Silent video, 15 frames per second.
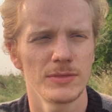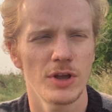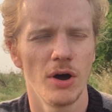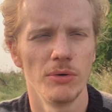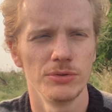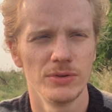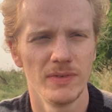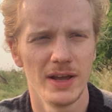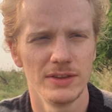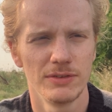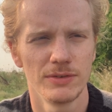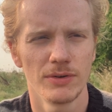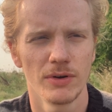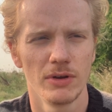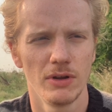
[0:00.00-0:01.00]

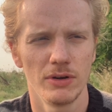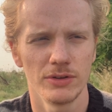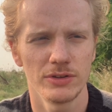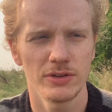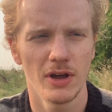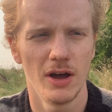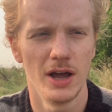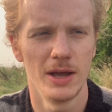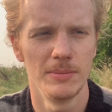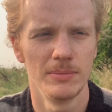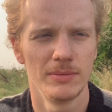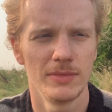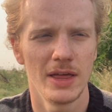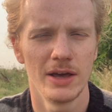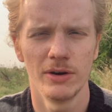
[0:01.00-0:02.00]
cultivated for a long
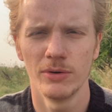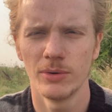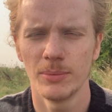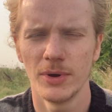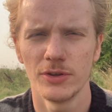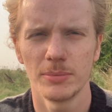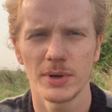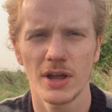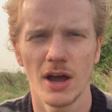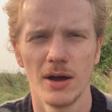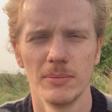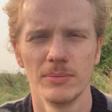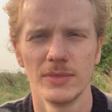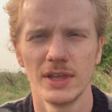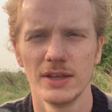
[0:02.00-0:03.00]
time, they'll almost
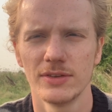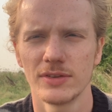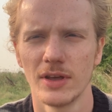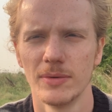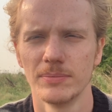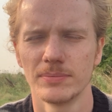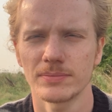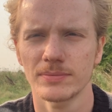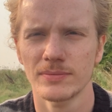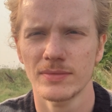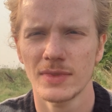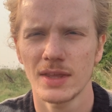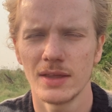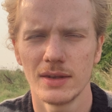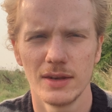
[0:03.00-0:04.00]
become these
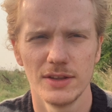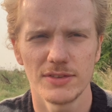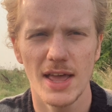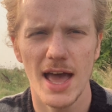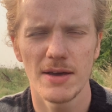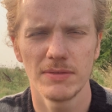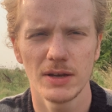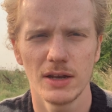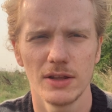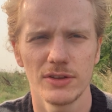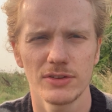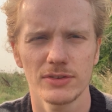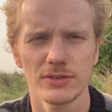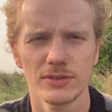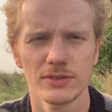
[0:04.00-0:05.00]

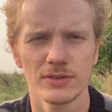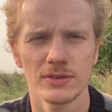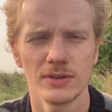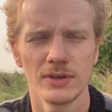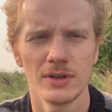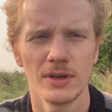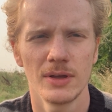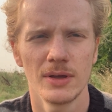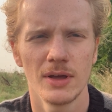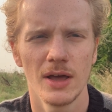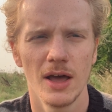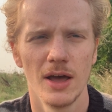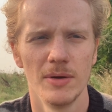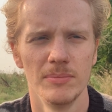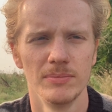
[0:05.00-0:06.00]
effortless,
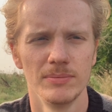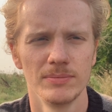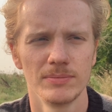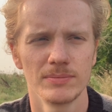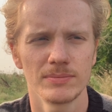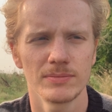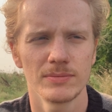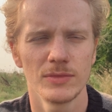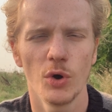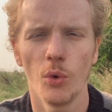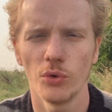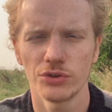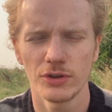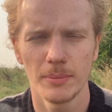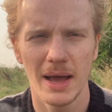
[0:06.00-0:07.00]

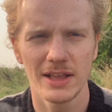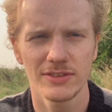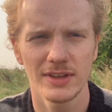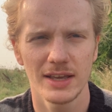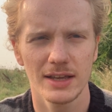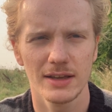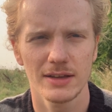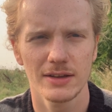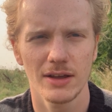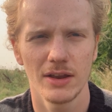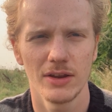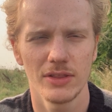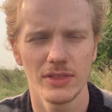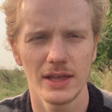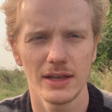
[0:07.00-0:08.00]
automatic
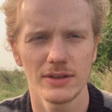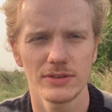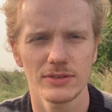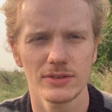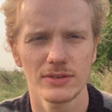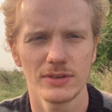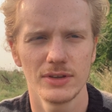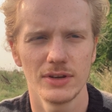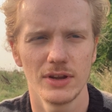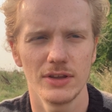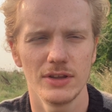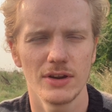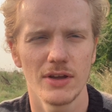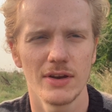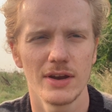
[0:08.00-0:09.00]
kind of things. You
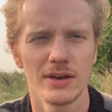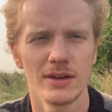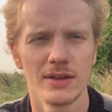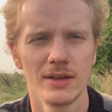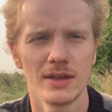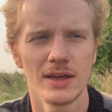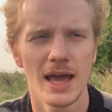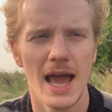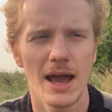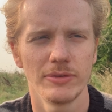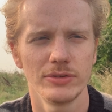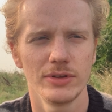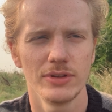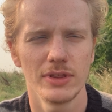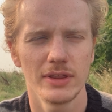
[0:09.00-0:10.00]
don't
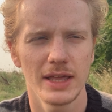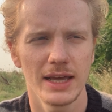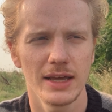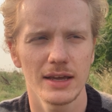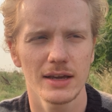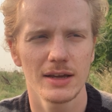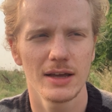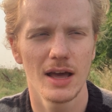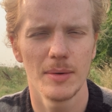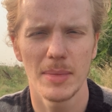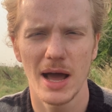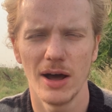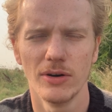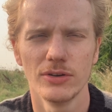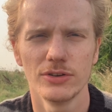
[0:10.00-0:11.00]
have to think
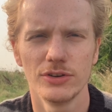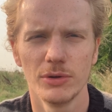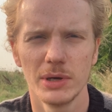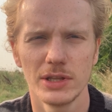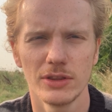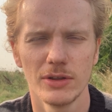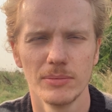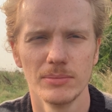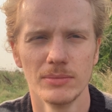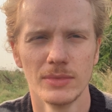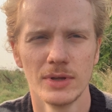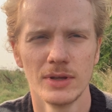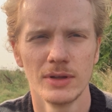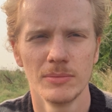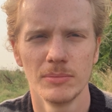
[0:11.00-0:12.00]
about doing them,
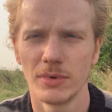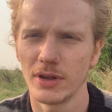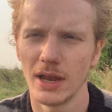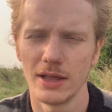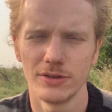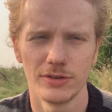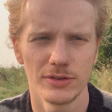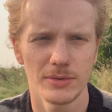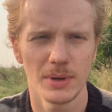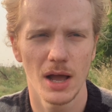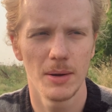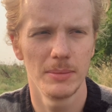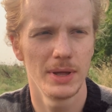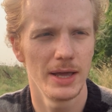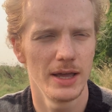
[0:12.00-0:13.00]
because they just
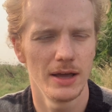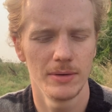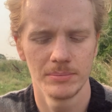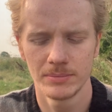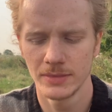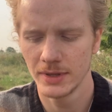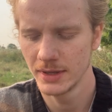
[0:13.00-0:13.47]
become a